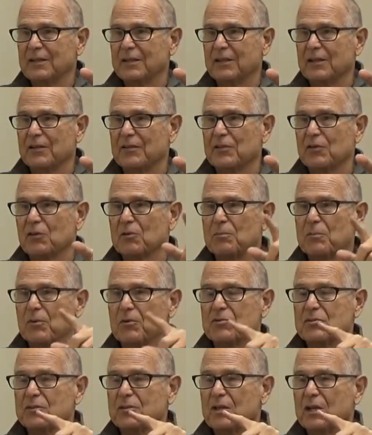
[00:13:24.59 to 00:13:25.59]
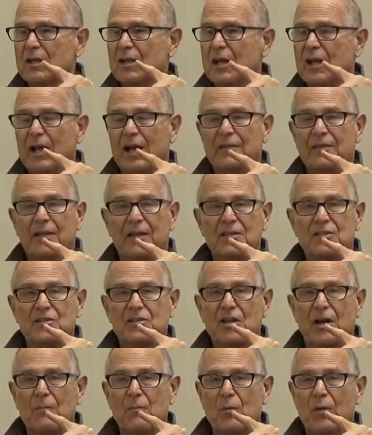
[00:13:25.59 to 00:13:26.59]
And a third person, and then
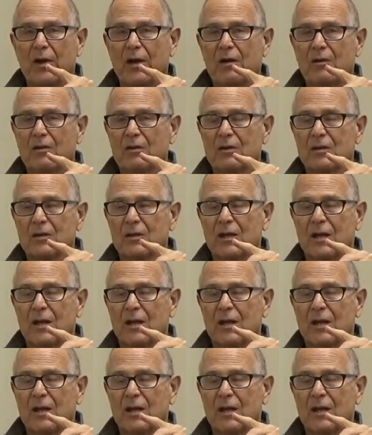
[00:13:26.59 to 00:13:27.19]
somewhere